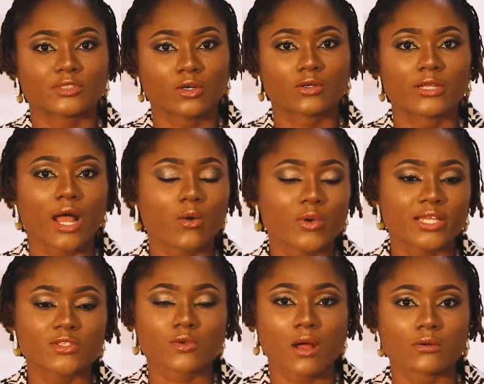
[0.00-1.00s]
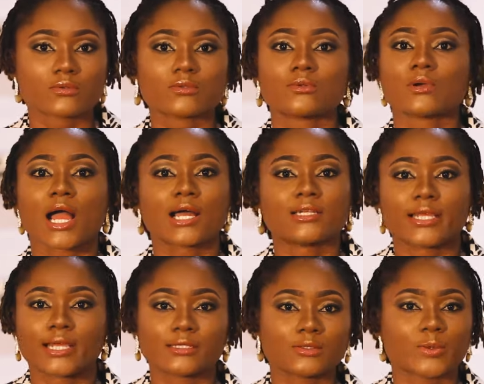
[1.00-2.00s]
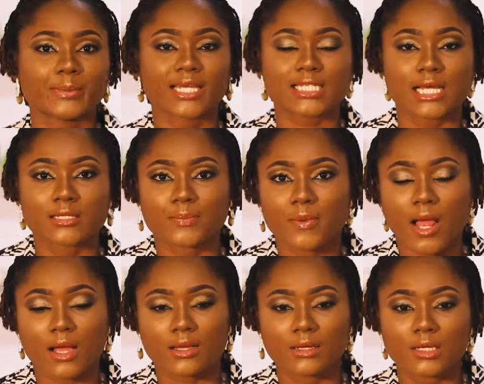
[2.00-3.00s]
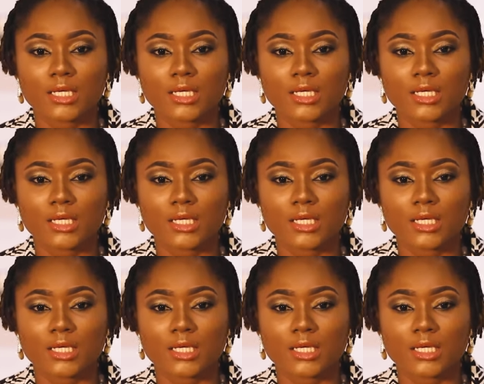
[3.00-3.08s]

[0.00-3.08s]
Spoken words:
on their way to Argungu, and then we met at the park.